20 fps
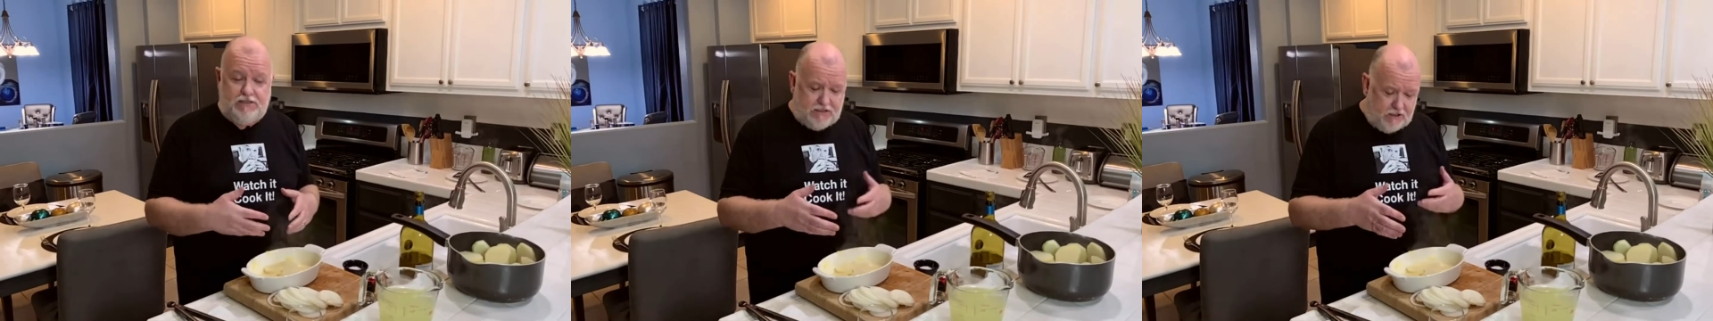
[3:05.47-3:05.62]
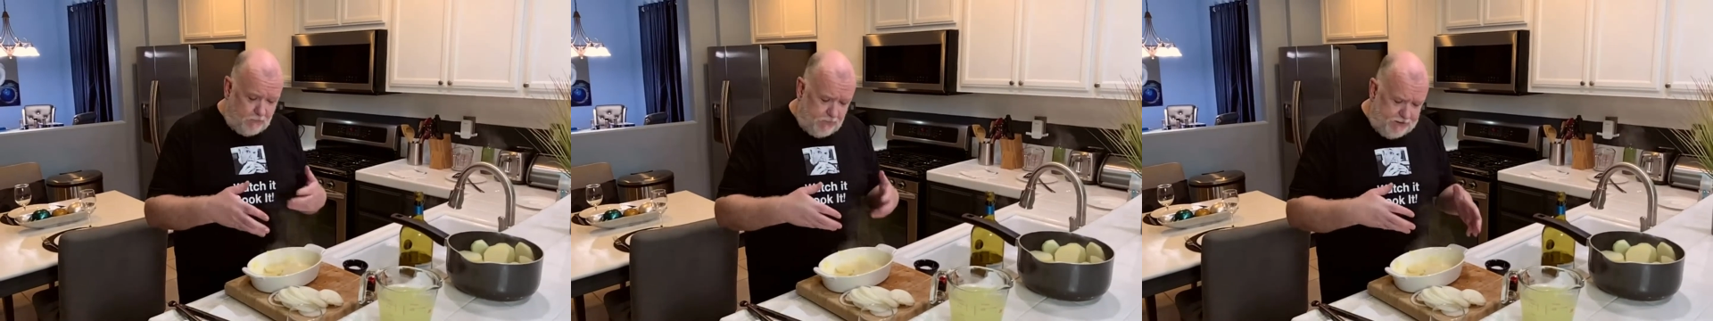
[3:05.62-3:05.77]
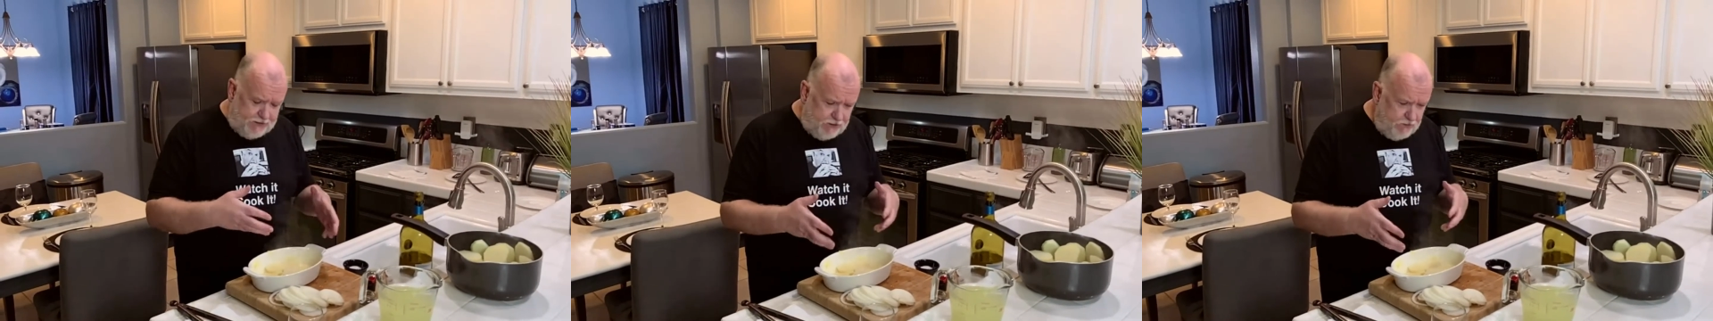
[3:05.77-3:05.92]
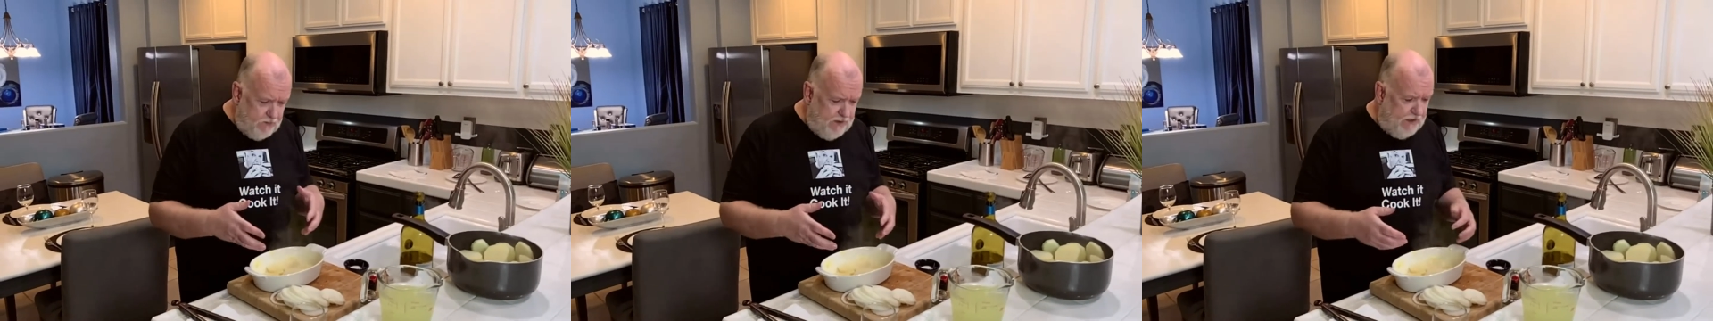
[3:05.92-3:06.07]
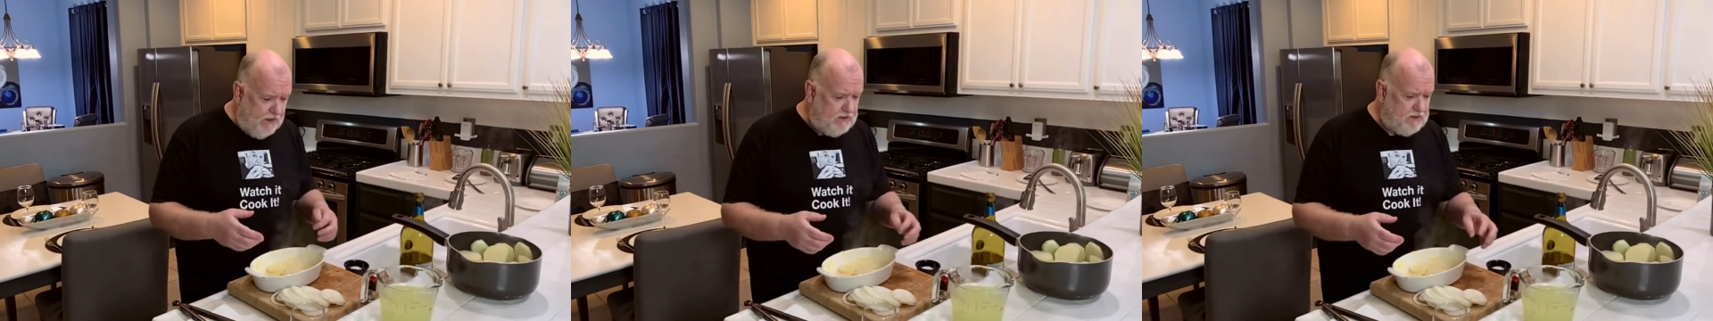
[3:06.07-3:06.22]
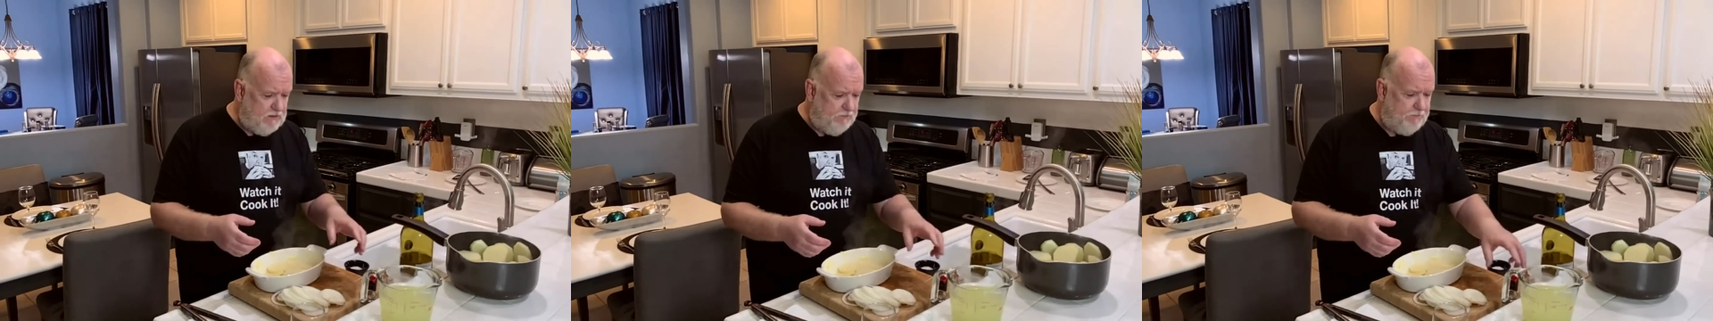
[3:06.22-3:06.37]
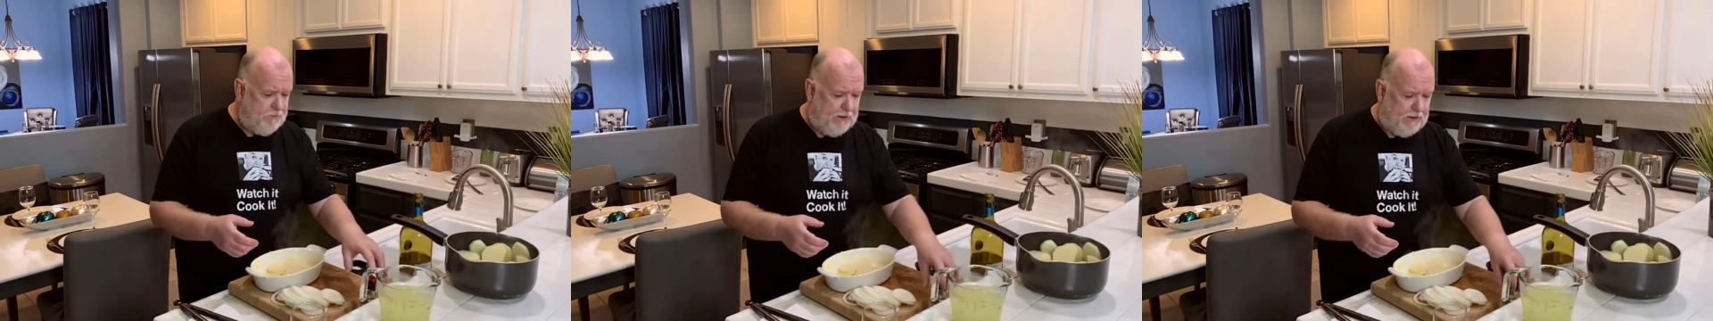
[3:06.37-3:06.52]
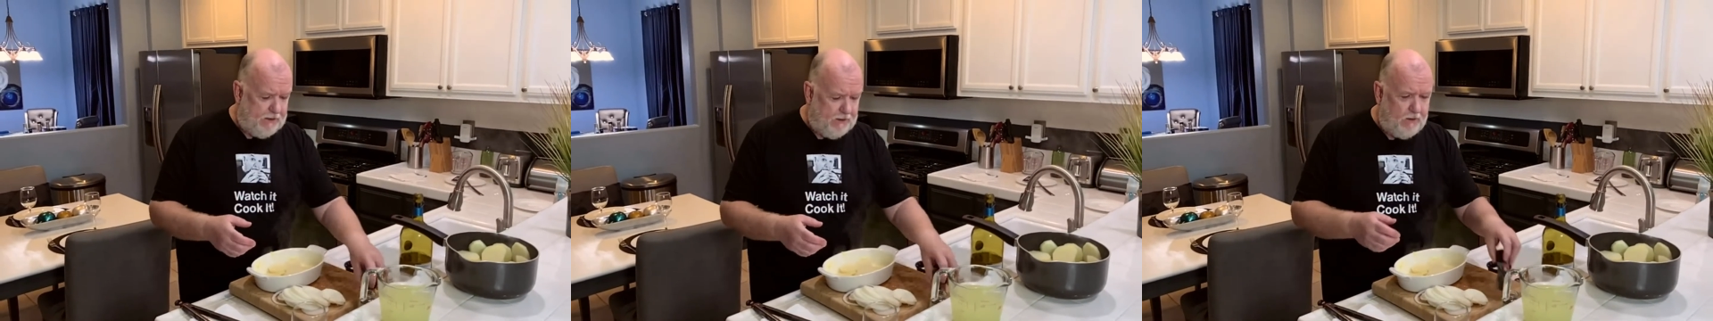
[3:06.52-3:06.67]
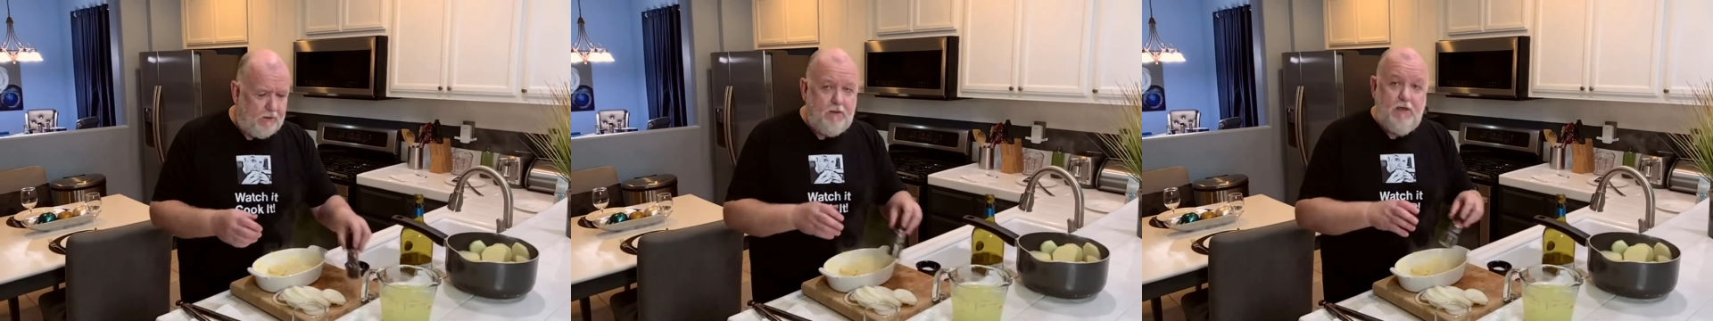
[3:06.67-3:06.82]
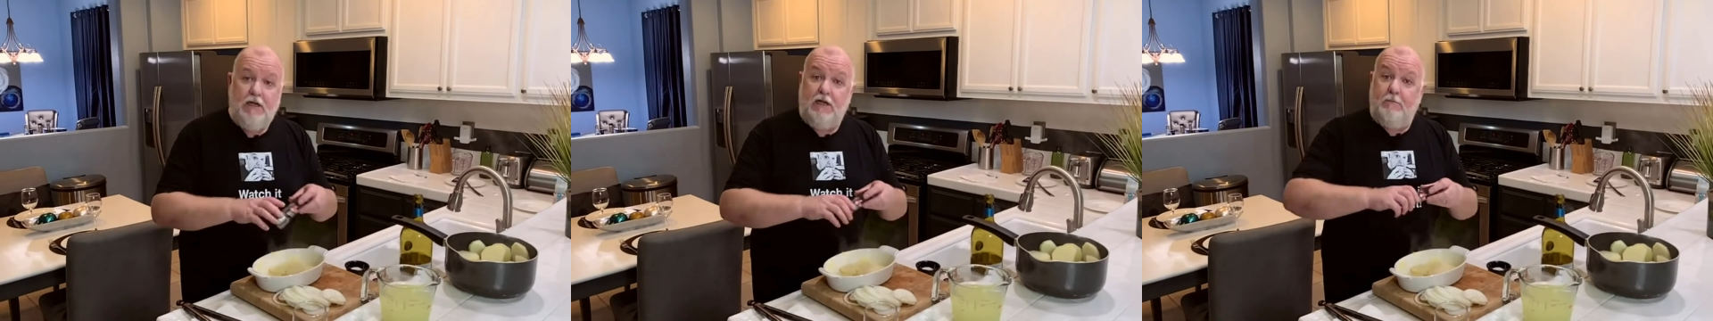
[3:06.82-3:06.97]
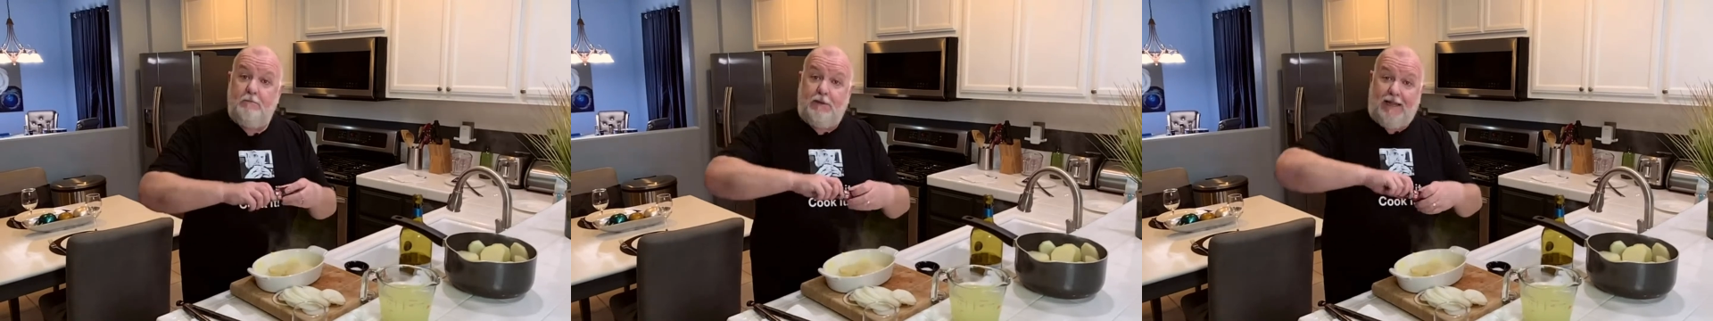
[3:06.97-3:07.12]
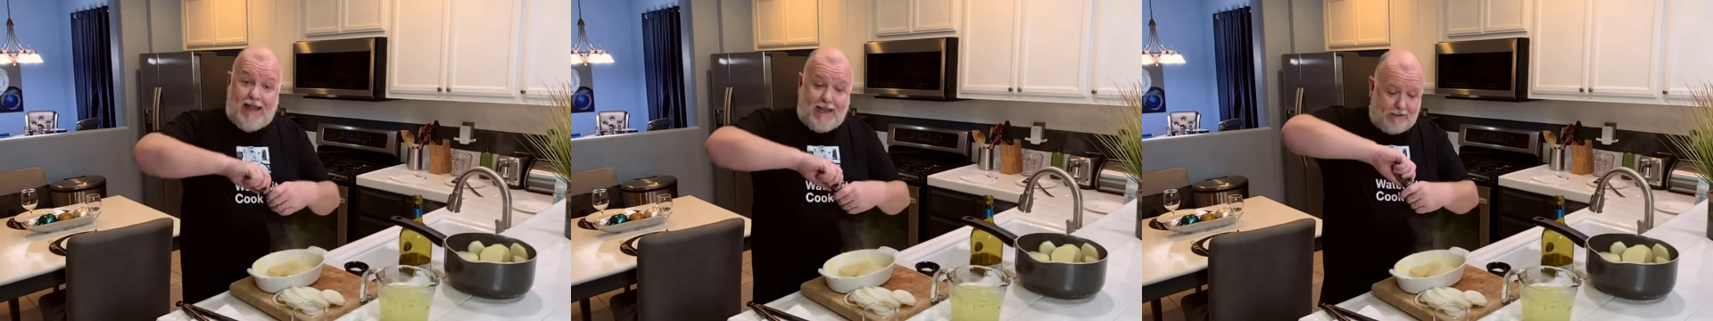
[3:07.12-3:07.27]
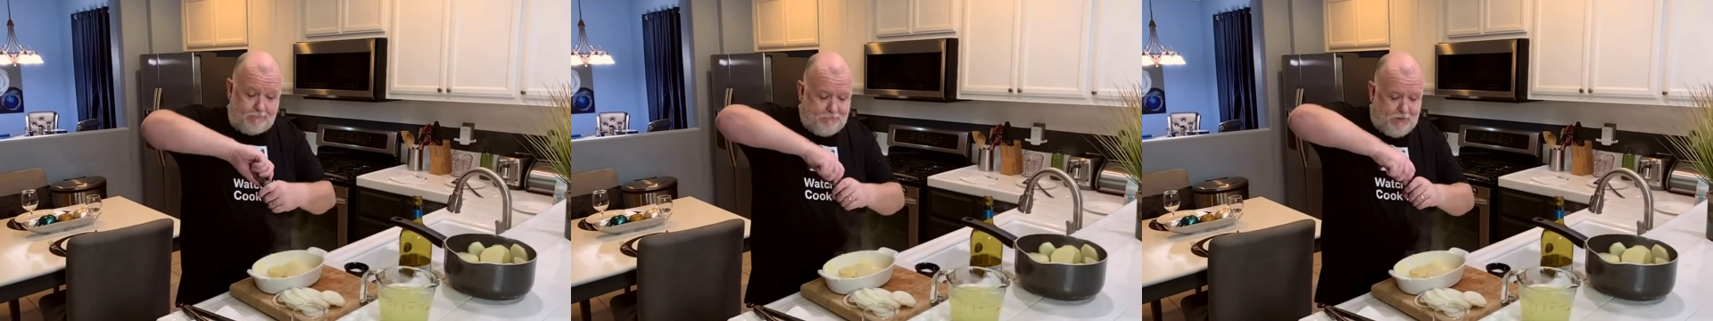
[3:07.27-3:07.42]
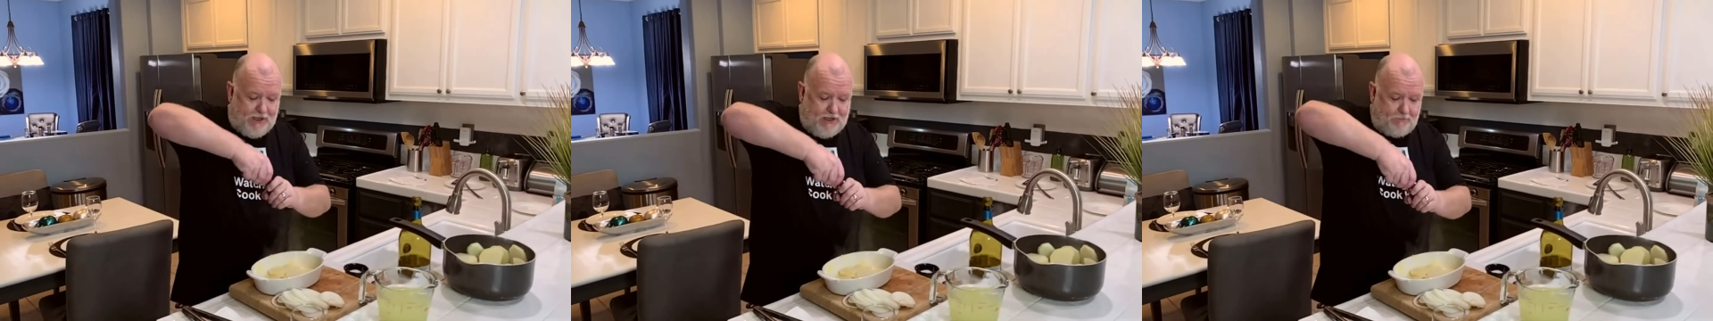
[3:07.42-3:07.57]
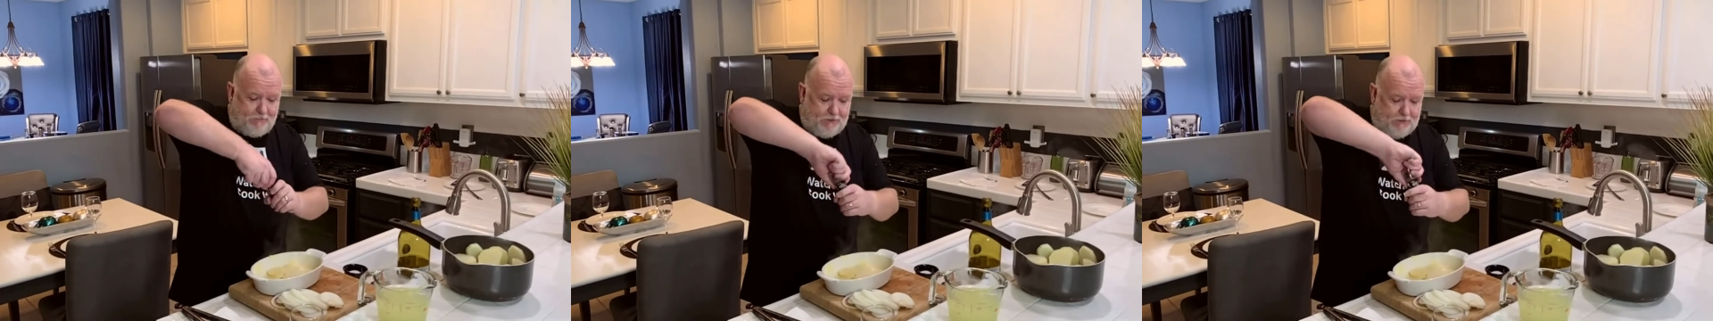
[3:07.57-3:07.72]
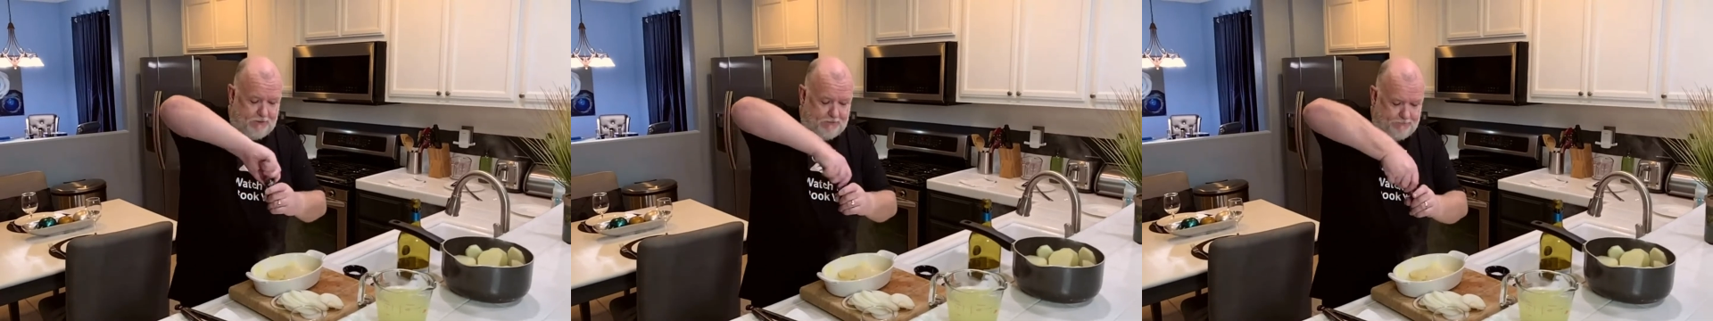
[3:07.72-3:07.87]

so we do need some butter. Black pepper,